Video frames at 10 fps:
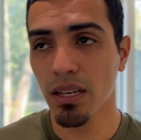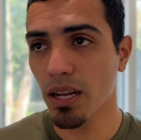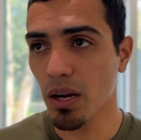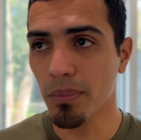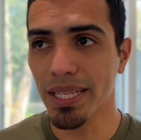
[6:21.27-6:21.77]

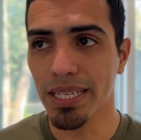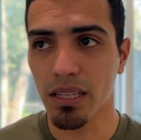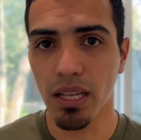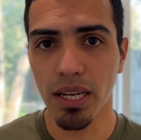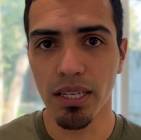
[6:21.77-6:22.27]
how many
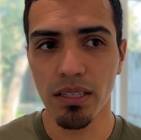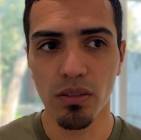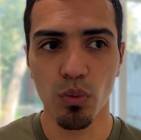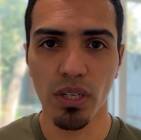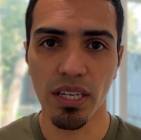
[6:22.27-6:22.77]

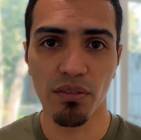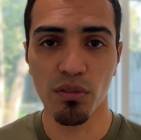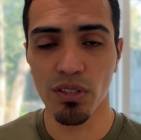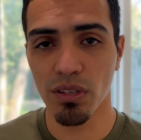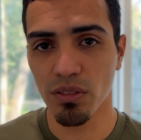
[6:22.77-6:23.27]
clients, what kind of
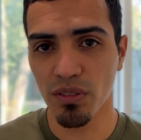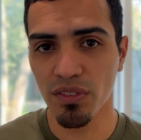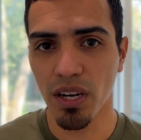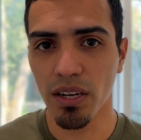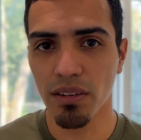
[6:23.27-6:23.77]
results
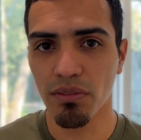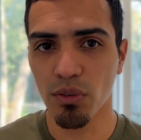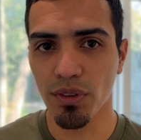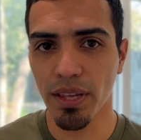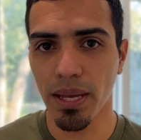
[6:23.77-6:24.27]
you've gotten
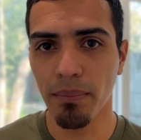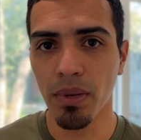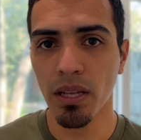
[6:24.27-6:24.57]
for them.